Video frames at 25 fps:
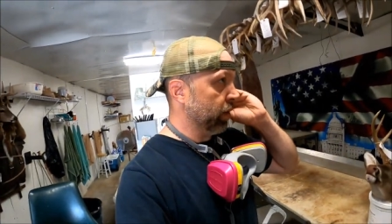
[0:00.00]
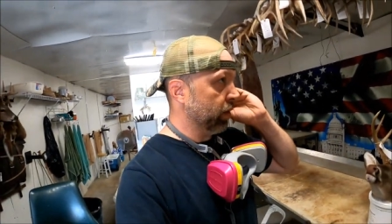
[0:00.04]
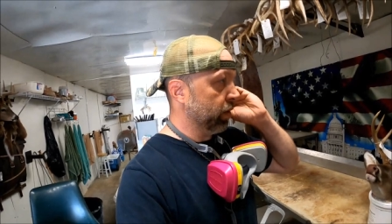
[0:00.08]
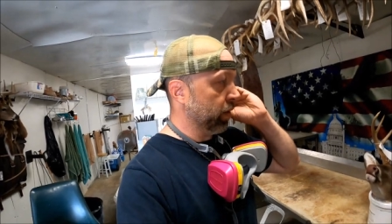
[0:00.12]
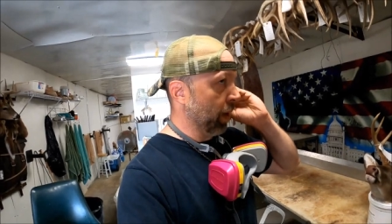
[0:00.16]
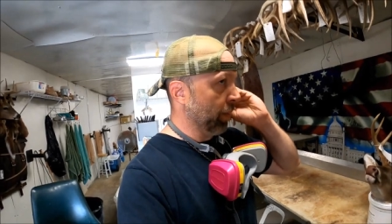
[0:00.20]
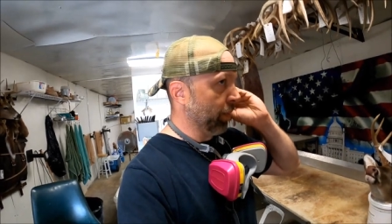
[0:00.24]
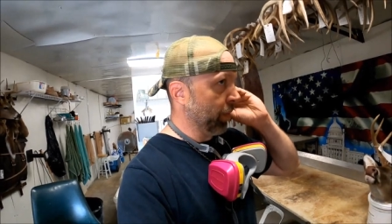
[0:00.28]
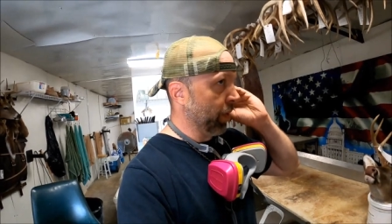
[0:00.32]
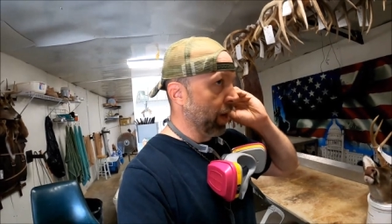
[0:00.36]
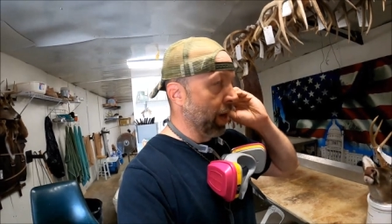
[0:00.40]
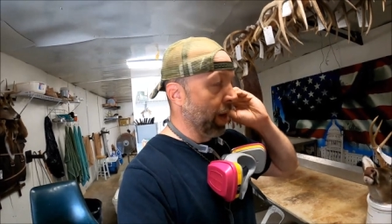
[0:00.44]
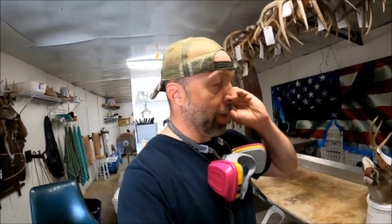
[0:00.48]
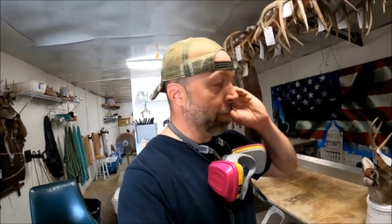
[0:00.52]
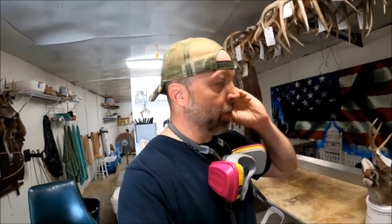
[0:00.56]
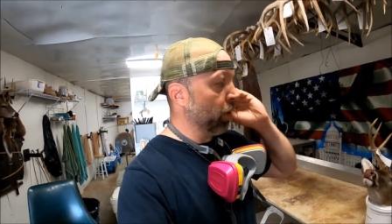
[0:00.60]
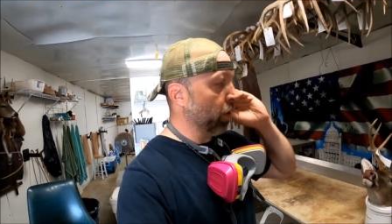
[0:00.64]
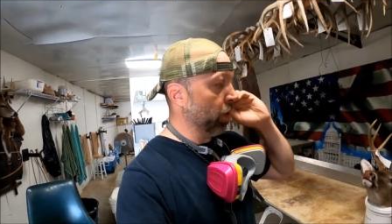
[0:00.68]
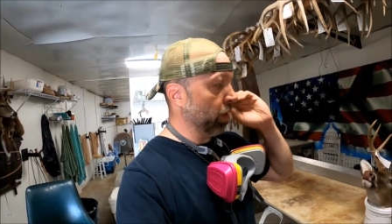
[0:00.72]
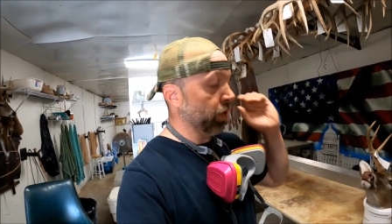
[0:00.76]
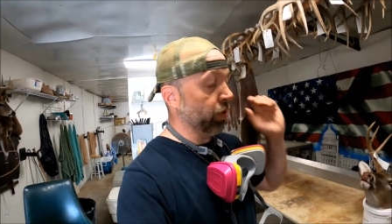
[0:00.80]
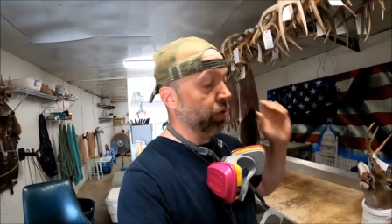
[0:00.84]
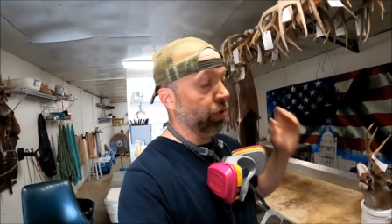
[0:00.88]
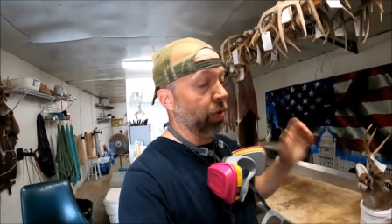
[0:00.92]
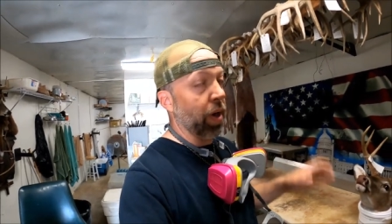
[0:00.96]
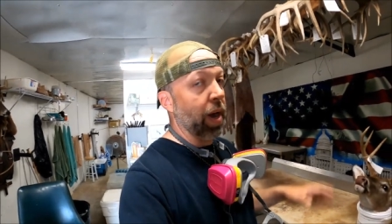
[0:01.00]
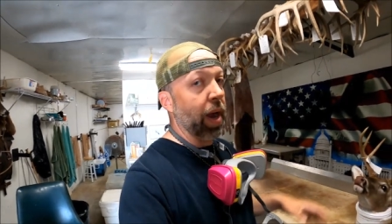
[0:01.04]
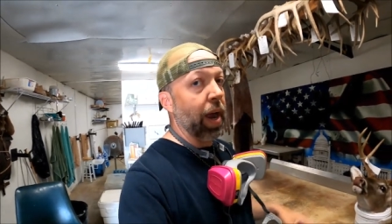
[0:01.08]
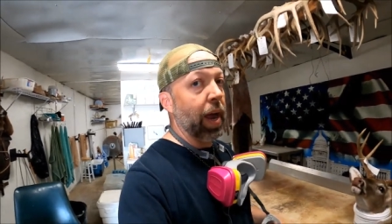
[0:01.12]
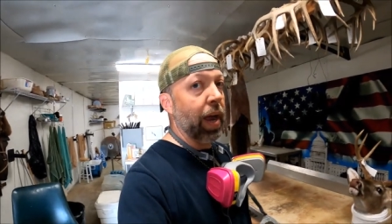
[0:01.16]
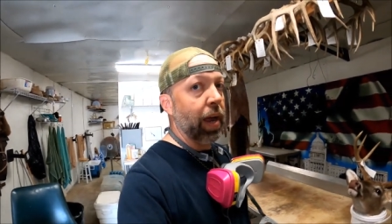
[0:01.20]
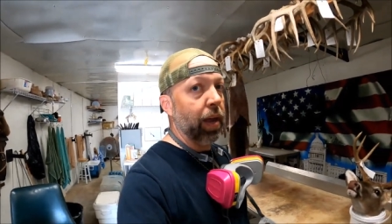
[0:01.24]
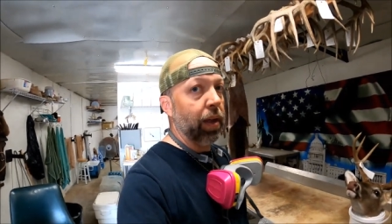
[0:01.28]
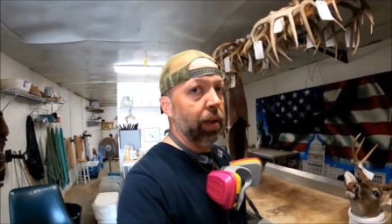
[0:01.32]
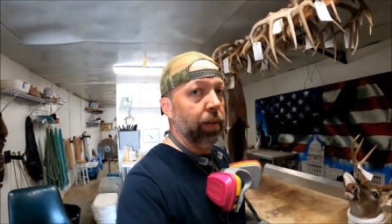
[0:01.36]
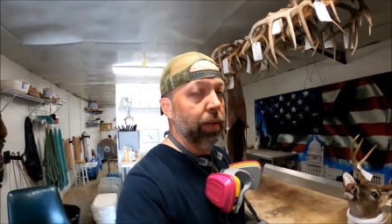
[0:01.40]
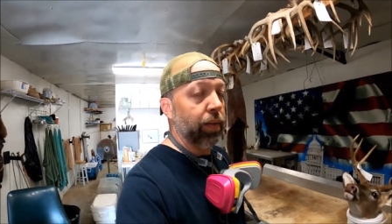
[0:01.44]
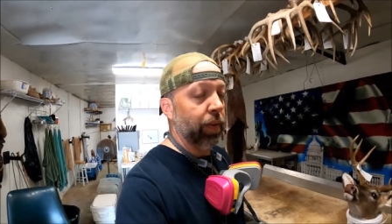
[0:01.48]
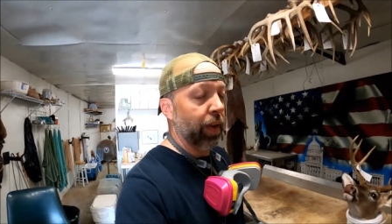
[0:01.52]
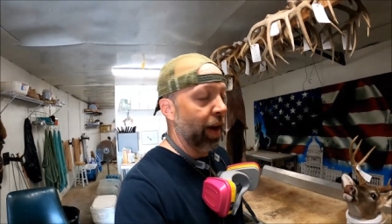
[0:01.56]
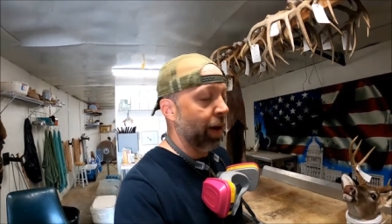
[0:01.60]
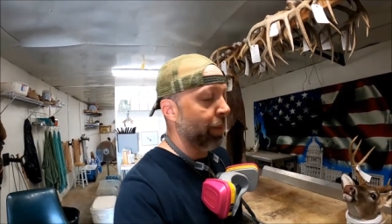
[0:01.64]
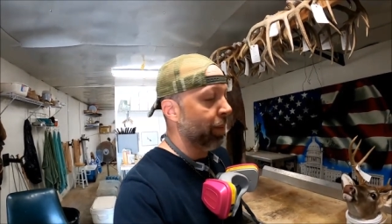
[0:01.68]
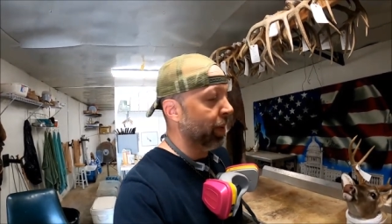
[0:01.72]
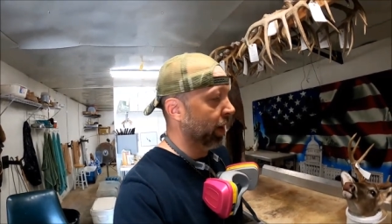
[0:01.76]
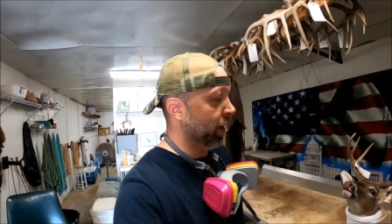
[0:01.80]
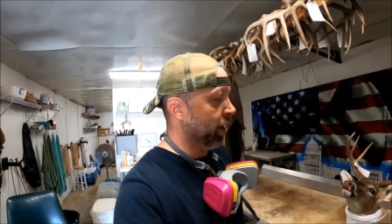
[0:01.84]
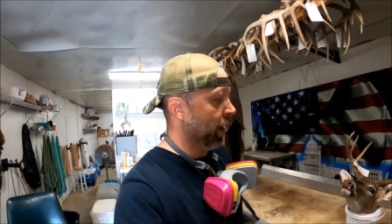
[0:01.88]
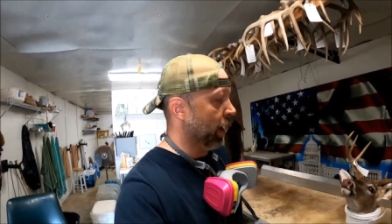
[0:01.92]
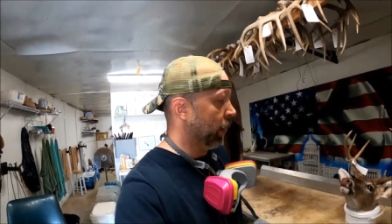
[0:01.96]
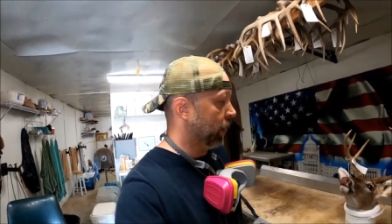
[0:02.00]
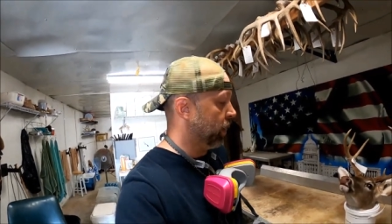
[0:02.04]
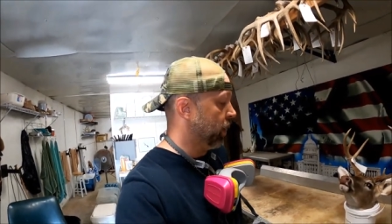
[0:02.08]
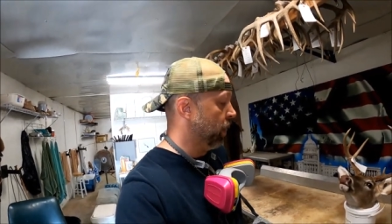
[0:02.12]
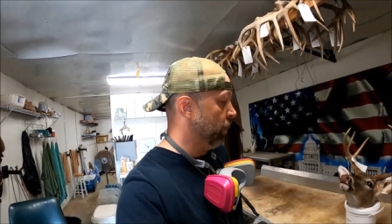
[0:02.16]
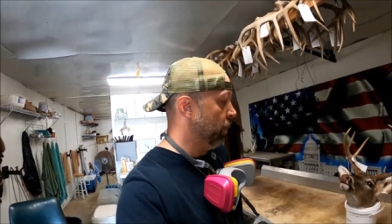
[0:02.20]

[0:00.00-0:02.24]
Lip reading: something I'm going to try that I've been kind of